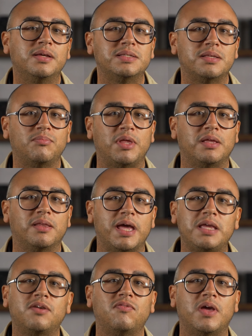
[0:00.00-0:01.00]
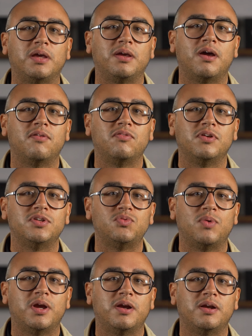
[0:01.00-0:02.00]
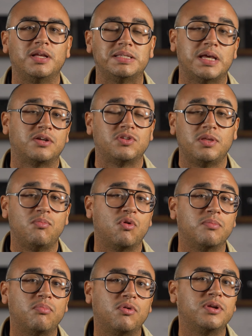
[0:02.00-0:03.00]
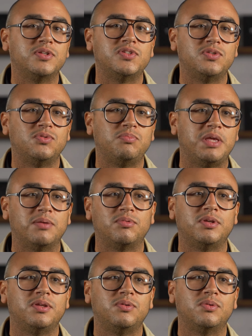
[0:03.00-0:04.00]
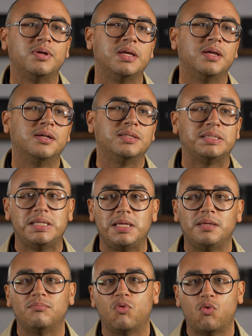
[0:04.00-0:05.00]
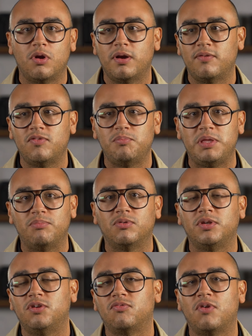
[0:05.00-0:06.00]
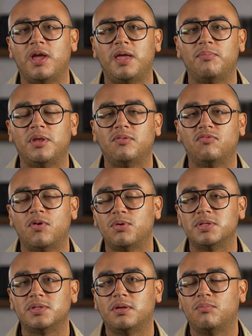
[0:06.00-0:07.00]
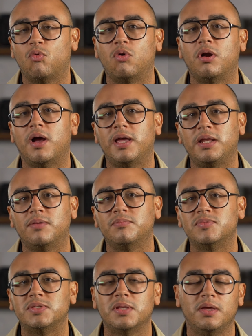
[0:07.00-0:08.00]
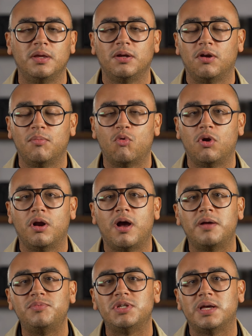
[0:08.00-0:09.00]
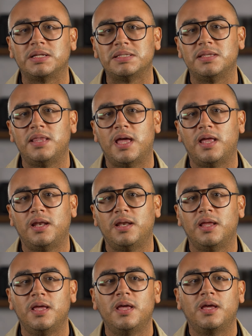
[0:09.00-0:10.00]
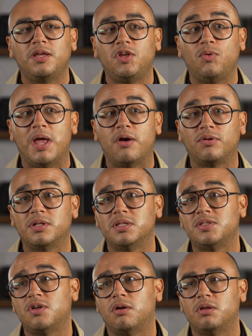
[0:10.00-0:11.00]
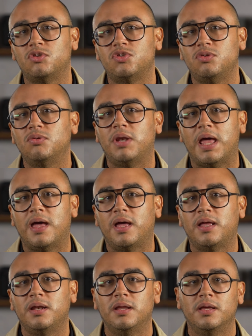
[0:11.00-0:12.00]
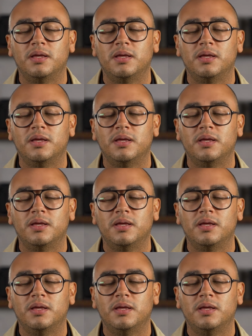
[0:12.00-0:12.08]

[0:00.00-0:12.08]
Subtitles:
something like event coverage where it's actually more important to be able to see more of the people in your frame and focus on more items or more objects, then you now can start to shoot at